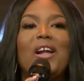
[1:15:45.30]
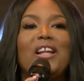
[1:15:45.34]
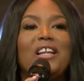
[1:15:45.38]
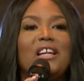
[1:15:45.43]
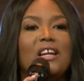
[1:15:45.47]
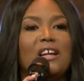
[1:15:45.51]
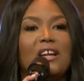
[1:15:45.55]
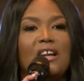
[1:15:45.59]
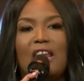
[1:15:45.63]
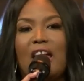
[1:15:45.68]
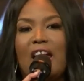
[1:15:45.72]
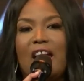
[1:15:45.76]
One
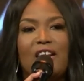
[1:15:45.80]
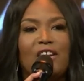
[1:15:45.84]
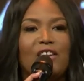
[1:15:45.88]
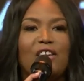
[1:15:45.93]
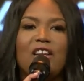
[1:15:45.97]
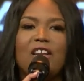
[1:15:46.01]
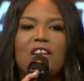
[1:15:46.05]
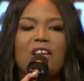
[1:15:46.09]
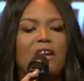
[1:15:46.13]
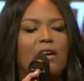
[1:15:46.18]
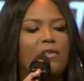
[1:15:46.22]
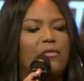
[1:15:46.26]
year later,
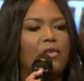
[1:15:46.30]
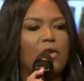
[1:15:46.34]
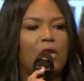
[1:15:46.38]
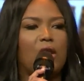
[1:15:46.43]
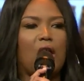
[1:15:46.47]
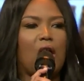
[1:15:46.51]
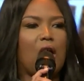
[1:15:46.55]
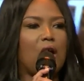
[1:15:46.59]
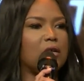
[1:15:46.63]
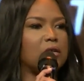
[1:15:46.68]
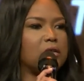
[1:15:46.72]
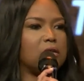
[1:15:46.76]
the devil
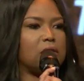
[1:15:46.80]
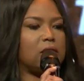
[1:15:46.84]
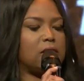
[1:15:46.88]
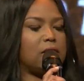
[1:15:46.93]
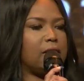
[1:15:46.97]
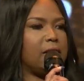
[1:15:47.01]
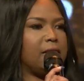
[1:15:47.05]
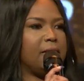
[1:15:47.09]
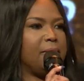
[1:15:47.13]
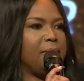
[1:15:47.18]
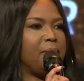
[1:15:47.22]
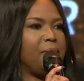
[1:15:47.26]

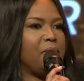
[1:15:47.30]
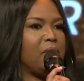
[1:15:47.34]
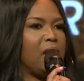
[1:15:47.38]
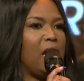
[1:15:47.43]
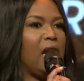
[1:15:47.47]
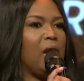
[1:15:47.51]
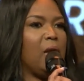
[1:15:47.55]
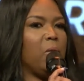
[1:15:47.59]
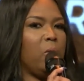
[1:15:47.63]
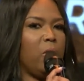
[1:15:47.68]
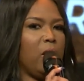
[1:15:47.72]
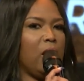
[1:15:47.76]
lost.
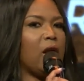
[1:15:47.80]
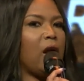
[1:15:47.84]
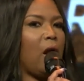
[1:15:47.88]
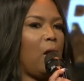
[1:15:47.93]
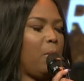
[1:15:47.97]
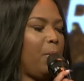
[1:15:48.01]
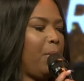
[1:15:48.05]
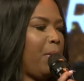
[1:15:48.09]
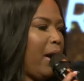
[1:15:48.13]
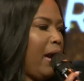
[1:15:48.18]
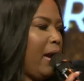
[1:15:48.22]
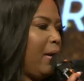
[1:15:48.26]
And we're
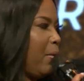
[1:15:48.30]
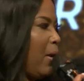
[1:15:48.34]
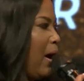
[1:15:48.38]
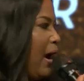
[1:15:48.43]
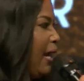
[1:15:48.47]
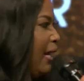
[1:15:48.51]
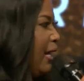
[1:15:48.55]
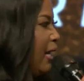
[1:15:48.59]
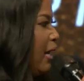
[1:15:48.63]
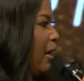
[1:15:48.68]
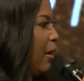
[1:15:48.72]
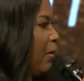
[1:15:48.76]
going to pray
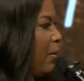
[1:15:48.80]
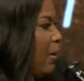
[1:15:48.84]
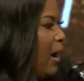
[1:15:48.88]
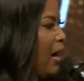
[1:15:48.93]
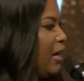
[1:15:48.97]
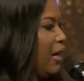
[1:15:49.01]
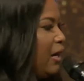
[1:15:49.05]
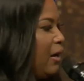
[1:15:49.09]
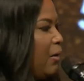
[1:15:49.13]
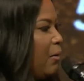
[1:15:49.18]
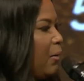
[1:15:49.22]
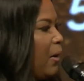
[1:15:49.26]
right here,
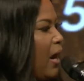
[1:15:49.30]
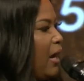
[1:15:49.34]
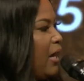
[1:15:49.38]
right here,